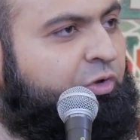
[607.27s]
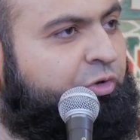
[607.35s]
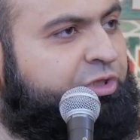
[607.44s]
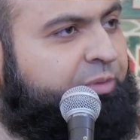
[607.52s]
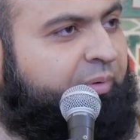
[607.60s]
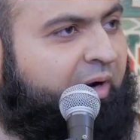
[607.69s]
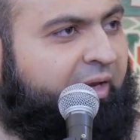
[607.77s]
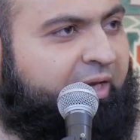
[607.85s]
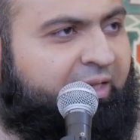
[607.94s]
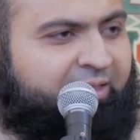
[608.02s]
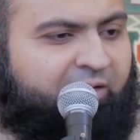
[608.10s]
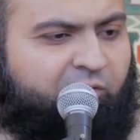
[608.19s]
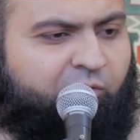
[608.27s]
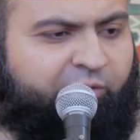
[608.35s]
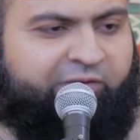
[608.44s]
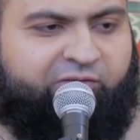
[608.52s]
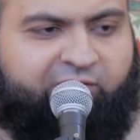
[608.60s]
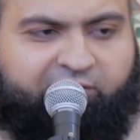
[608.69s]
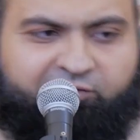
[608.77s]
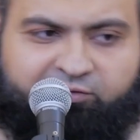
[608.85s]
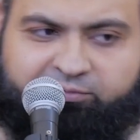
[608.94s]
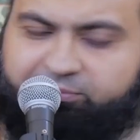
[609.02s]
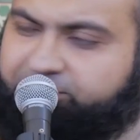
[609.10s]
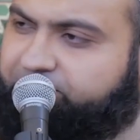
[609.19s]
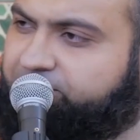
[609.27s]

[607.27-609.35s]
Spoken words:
to Jibra'il that who is this?